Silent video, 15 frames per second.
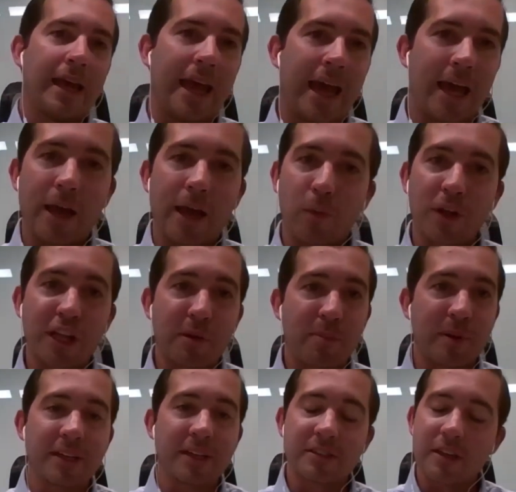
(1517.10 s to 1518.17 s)
it, it really
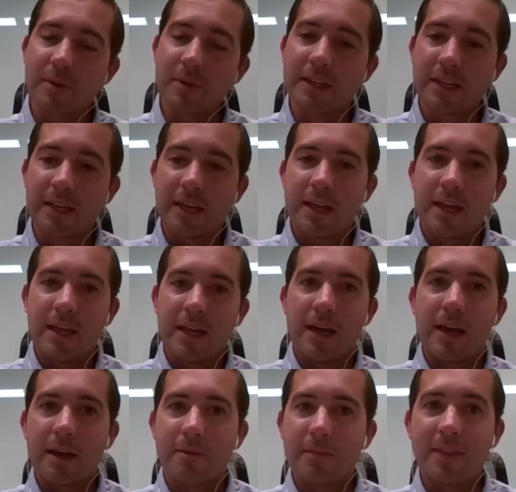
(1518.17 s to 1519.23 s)
depends. I mean,
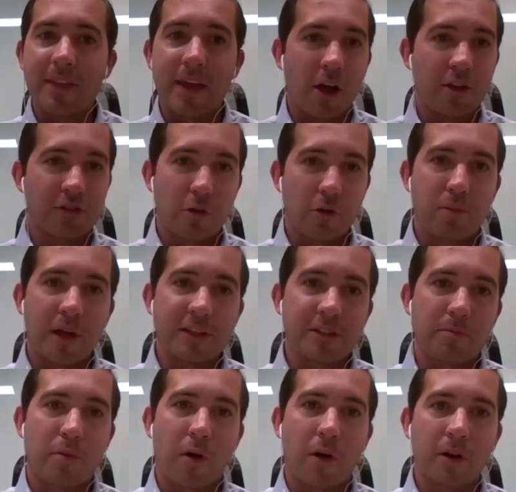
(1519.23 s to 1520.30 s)
uh, and that also plays a
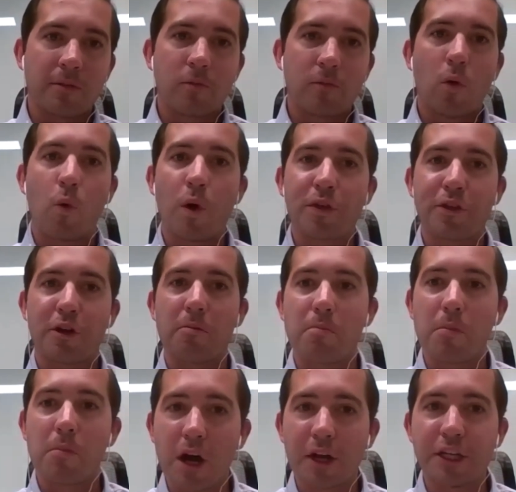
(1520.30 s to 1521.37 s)
part with your
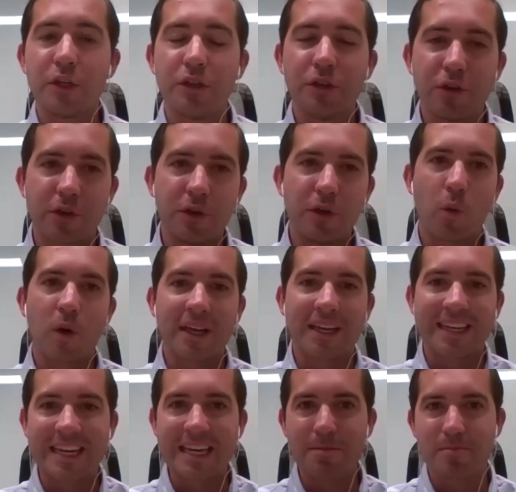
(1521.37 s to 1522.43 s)
mud. You, you, you want
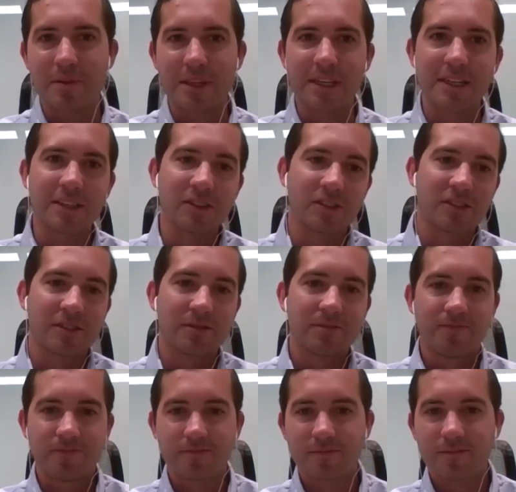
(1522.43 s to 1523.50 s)
to keep these,
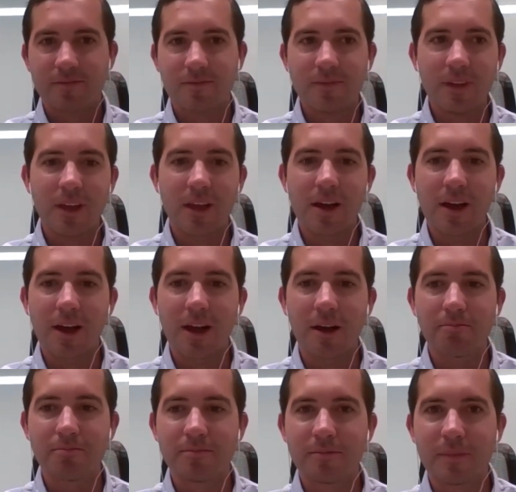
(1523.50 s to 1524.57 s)
uh,
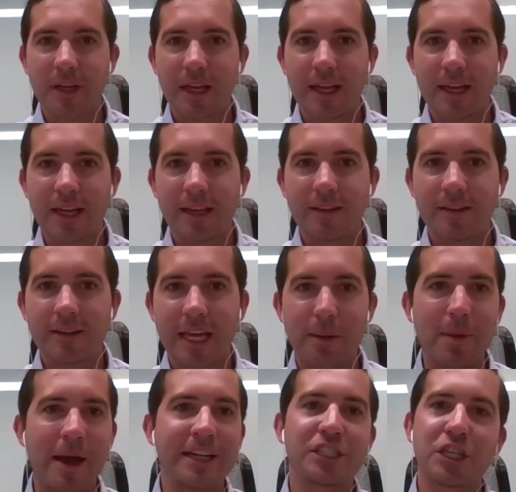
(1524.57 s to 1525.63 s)

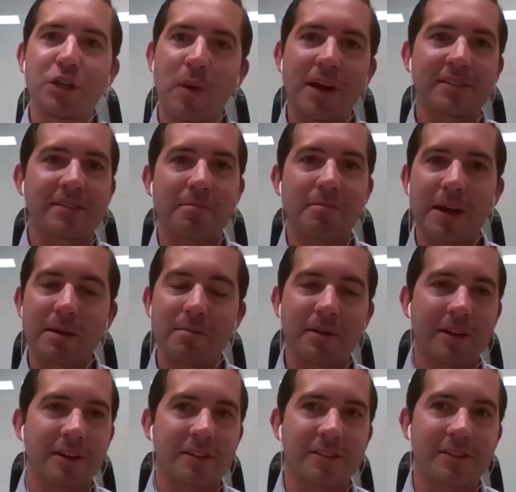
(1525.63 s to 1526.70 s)
keep H two S at bay
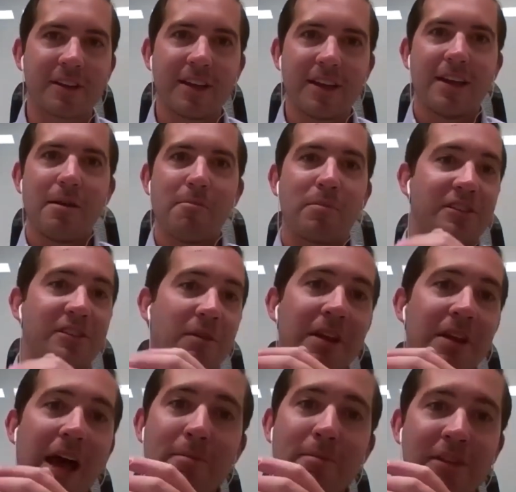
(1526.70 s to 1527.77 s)
because, but
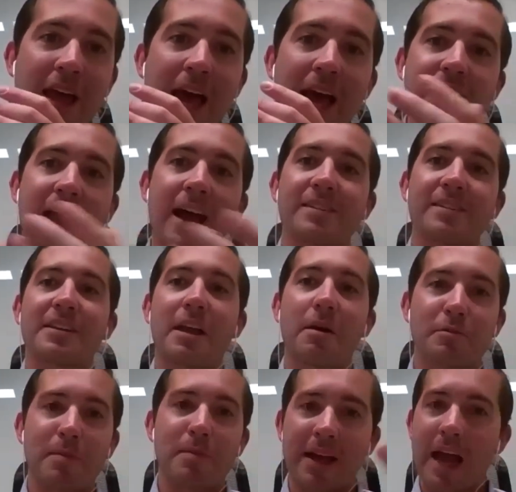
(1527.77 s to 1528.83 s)
sometimes as, as it
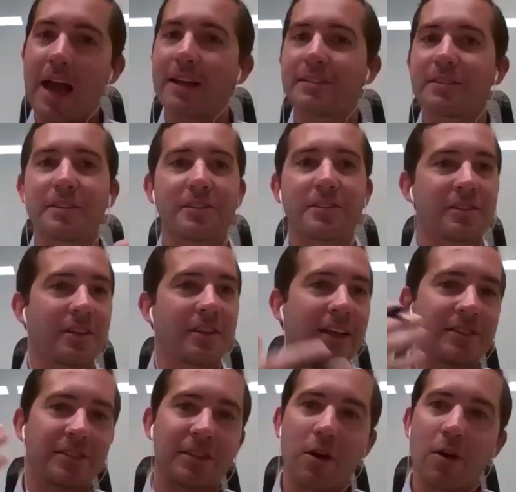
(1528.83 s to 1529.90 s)
comes back, as it's
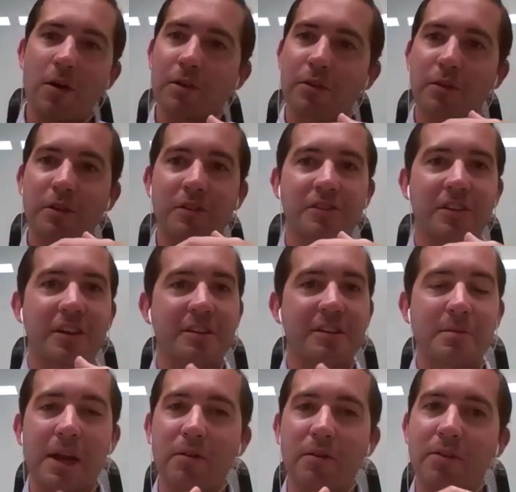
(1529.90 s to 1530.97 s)
it's going through the system
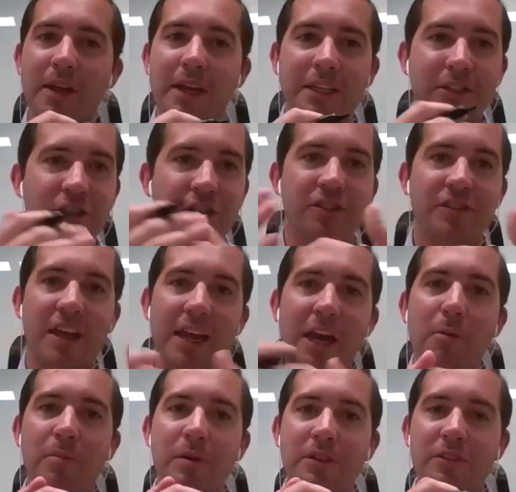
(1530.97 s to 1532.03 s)
and everything, you just can't
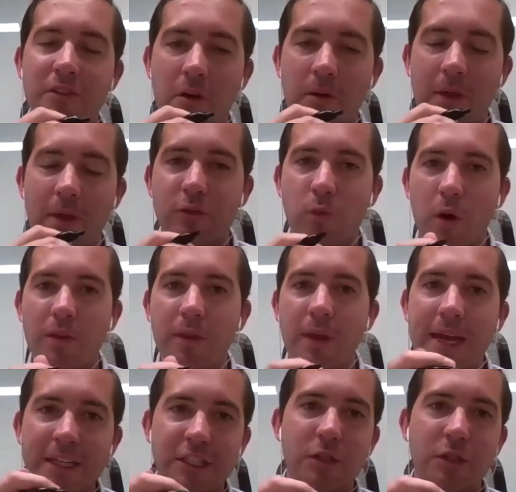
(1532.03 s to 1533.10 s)
help it. So that's where the
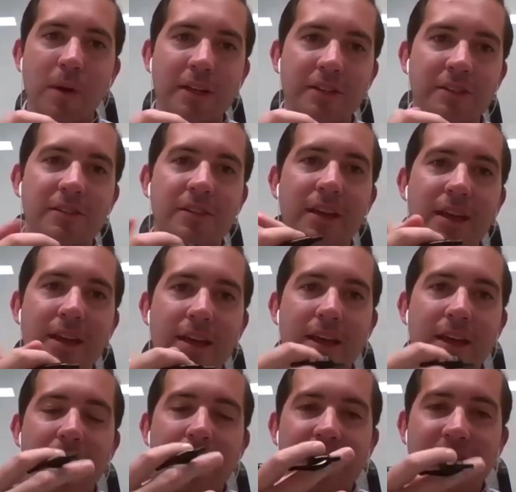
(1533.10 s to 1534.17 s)
H two S
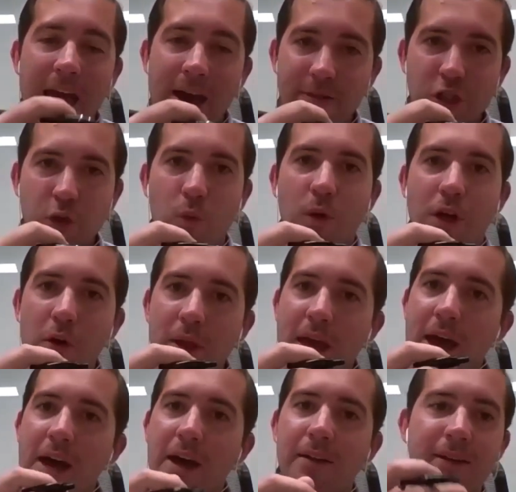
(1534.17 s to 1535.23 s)
scavenger will go
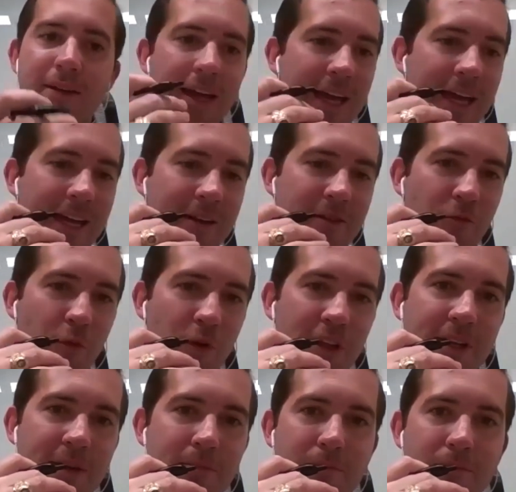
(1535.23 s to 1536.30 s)
down and really